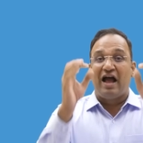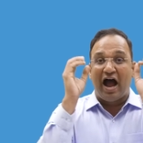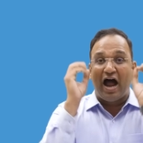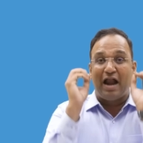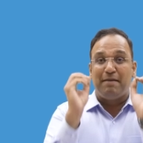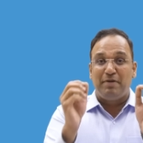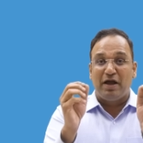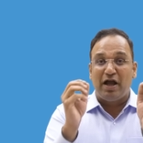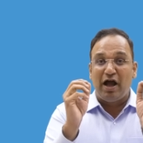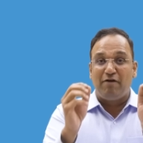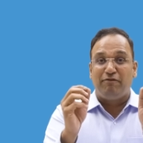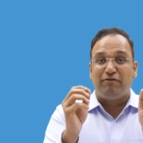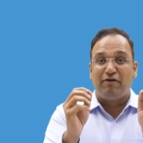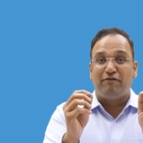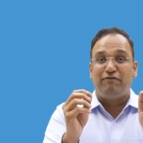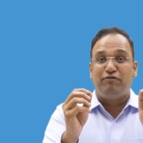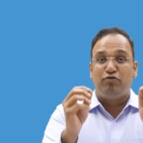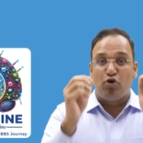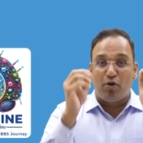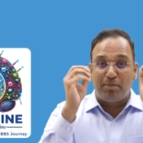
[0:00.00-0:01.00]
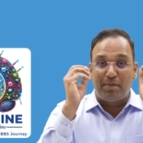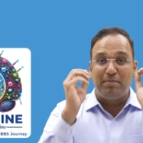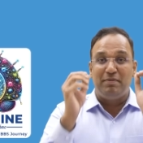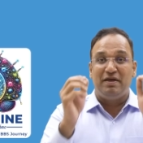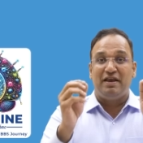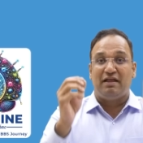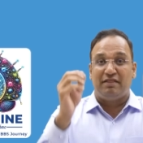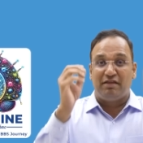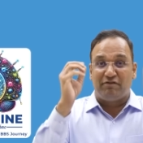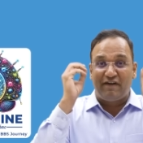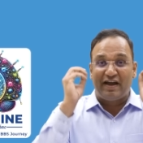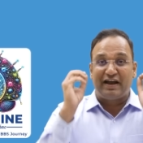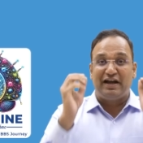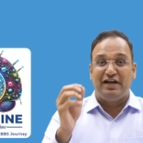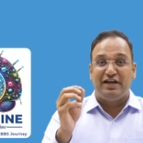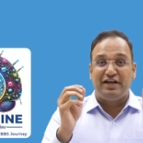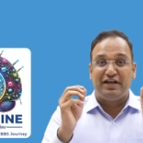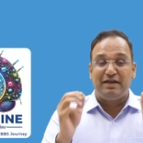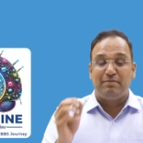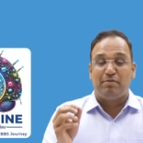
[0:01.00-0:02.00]
On behalf of Dopamine and the
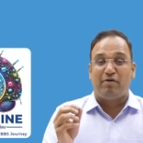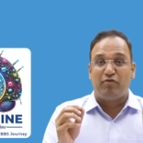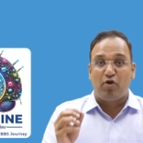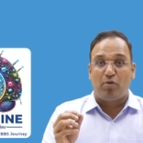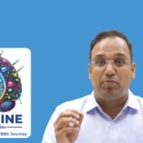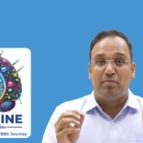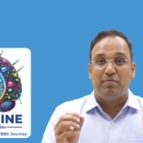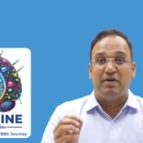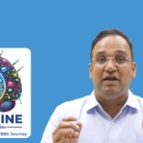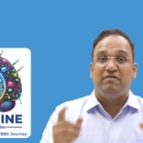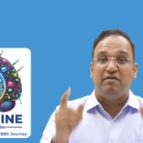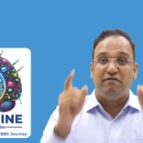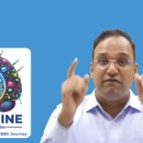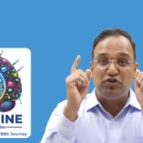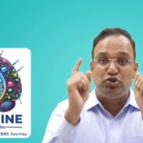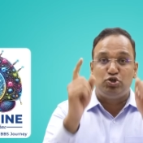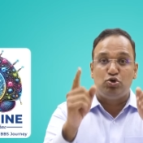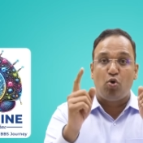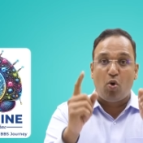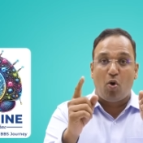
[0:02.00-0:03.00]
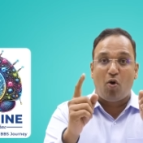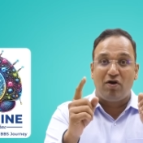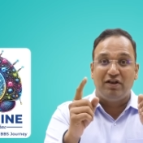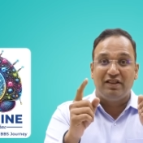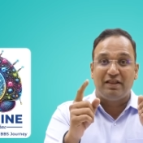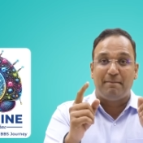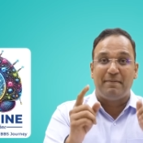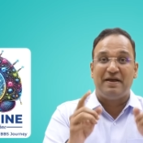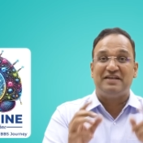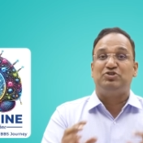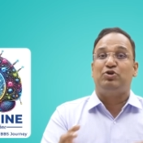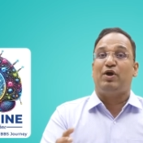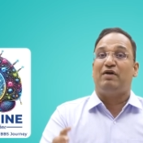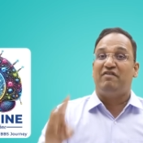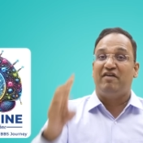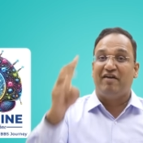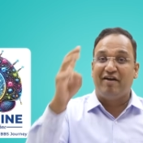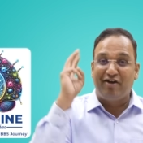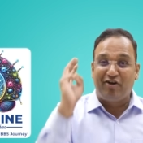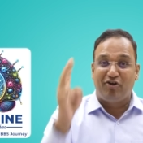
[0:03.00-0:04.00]
faculty team of Dopamine, we wish you all the best. You have
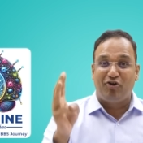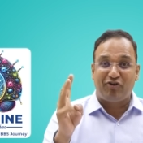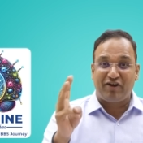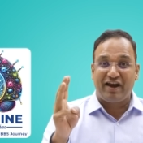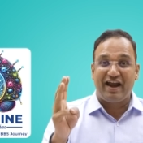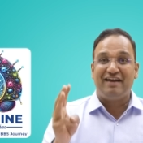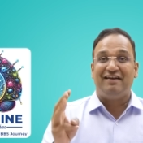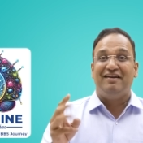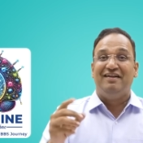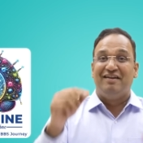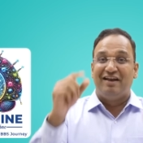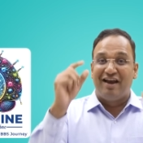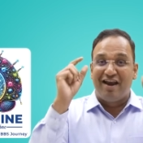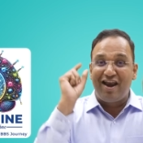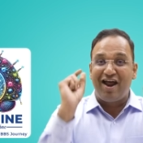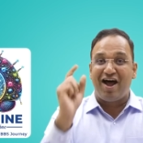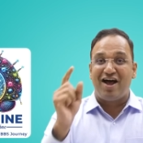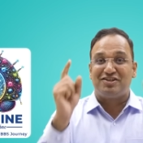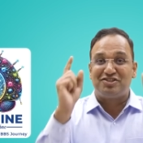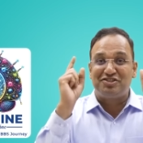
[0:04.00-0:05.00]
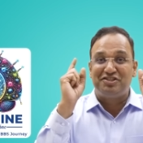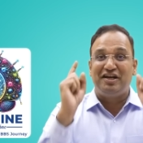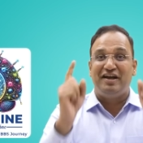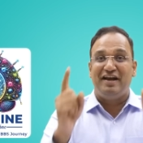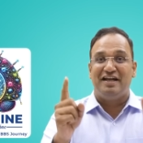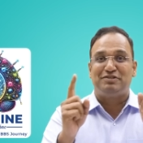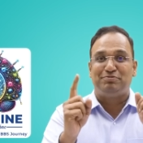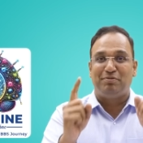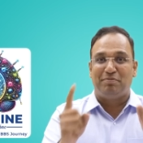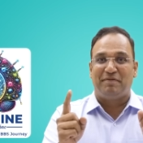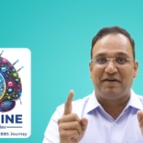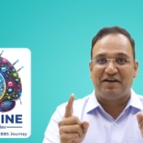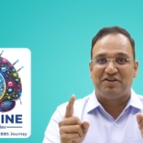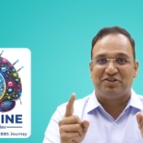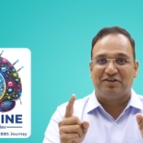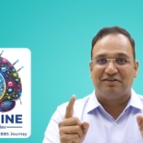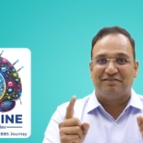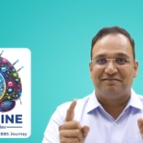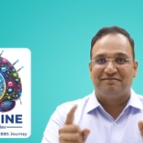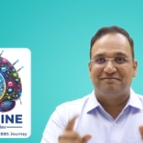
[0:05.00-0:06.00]
a great last three days
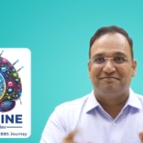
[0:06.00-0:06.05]
preparation.